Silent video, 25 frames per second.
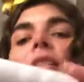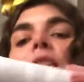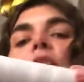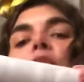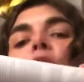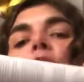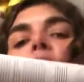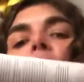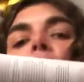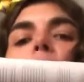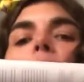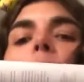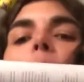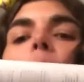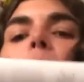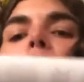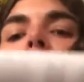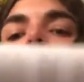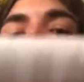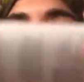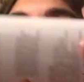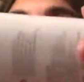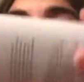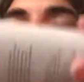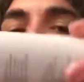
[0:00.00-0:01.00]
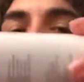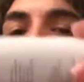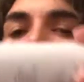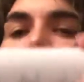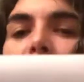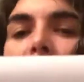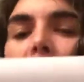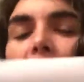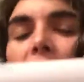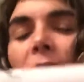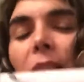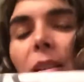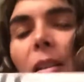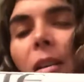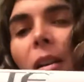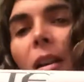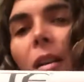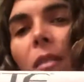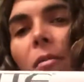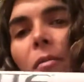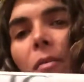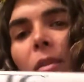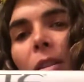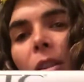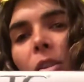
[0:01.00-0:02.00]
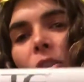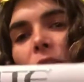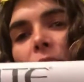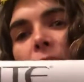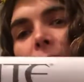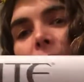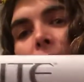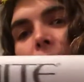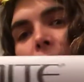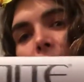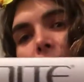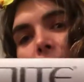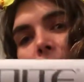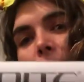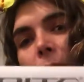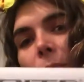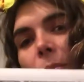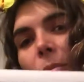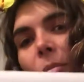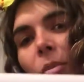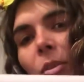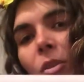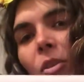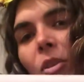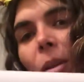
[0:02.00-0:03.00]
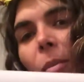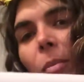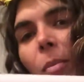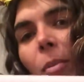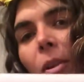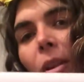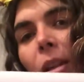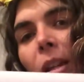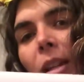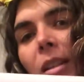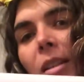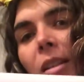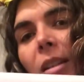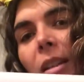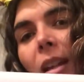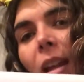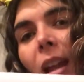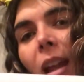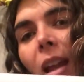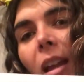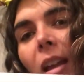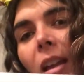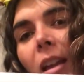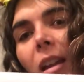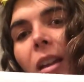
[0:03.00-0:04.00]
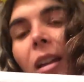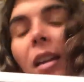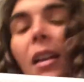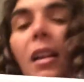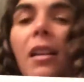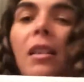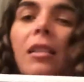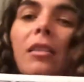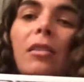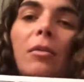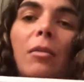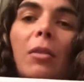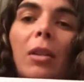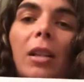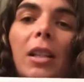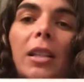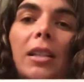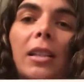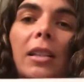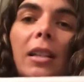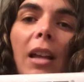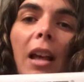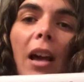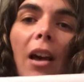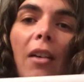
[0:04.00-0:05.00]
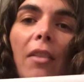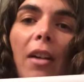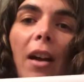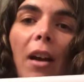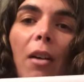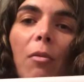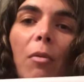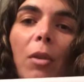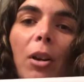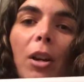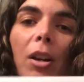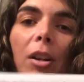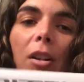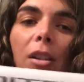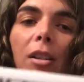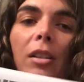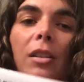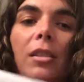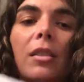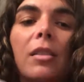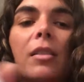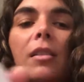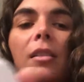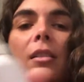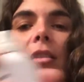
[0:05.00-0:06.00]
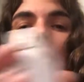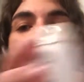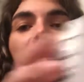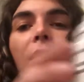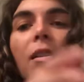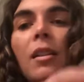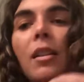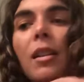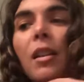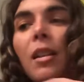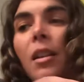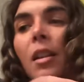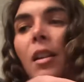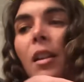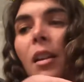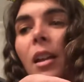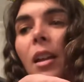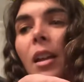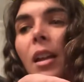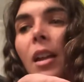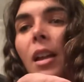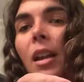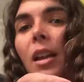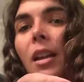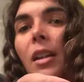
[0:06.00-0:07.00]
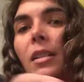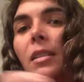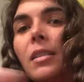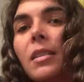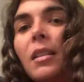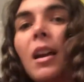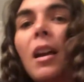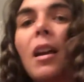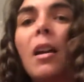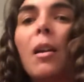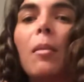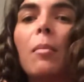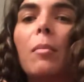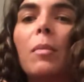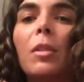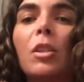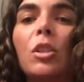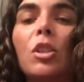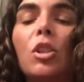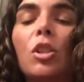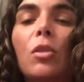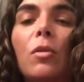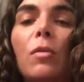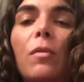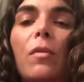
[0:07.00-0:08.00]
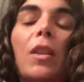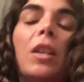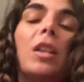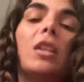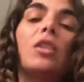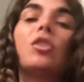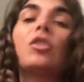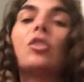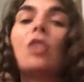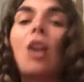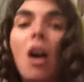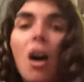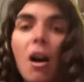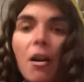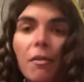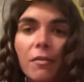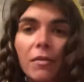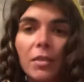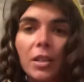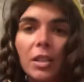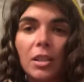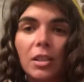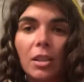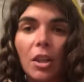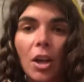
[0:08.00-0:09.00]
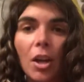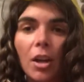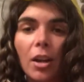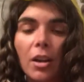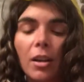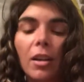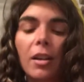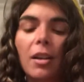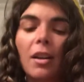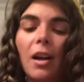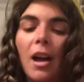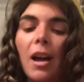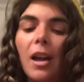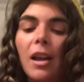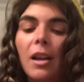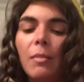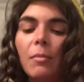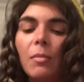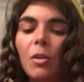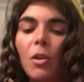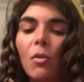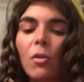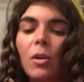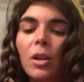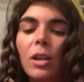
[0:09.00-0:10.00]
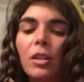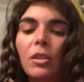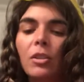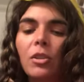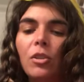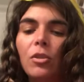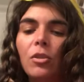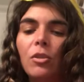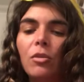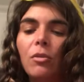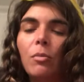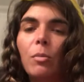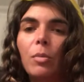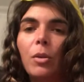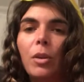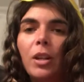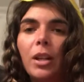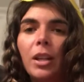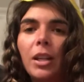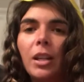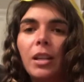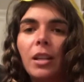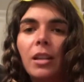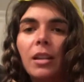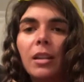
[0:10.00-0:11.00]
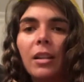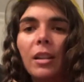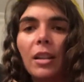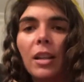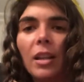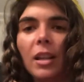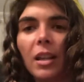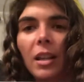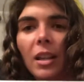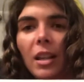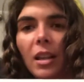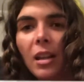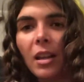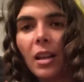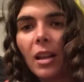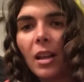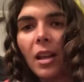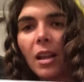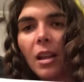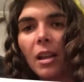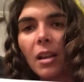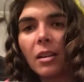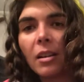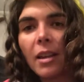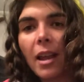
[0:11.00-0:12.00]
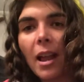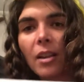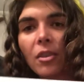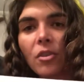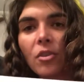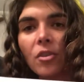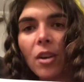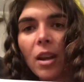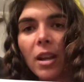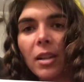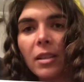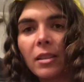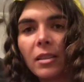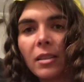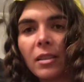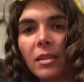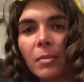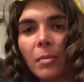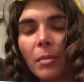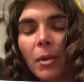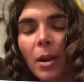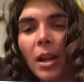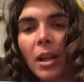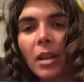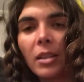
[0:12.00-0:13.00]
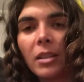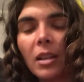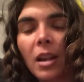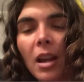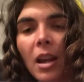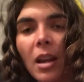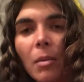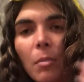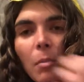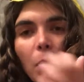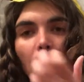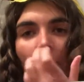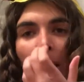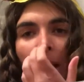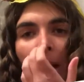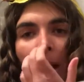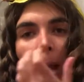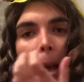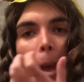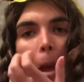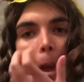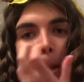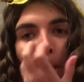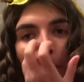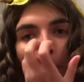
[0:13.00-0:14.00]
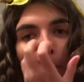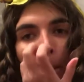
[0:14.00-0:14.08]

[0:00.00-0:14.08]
new texturizing finishing foam, which I put in today, so we're gonna see how that worked. And to finish off this look, I am going to put in the texturizing spray to kind of break up